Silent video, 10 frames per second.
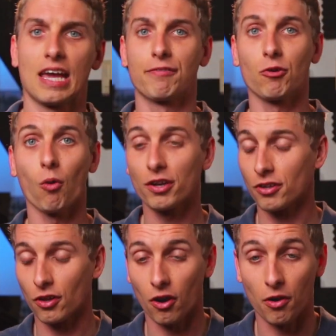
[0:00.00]
If you want
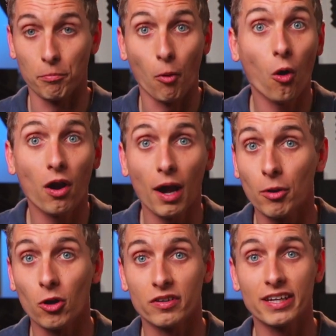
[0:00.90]
to learn more
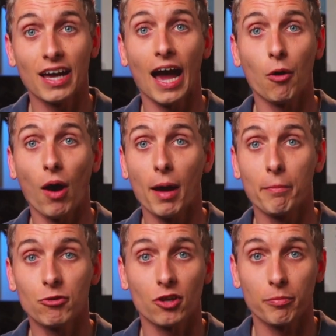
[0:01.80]
about DIY
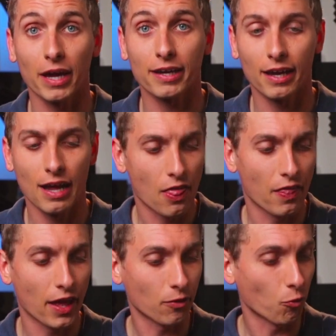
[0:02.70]
music making,
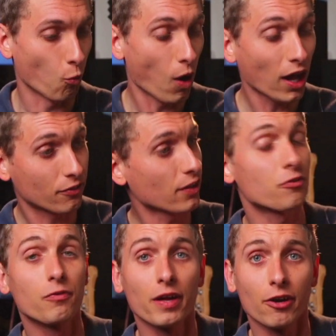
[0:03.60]
then watch
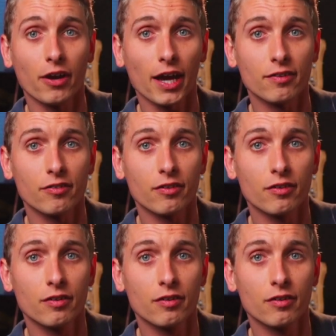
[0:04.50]
this video next.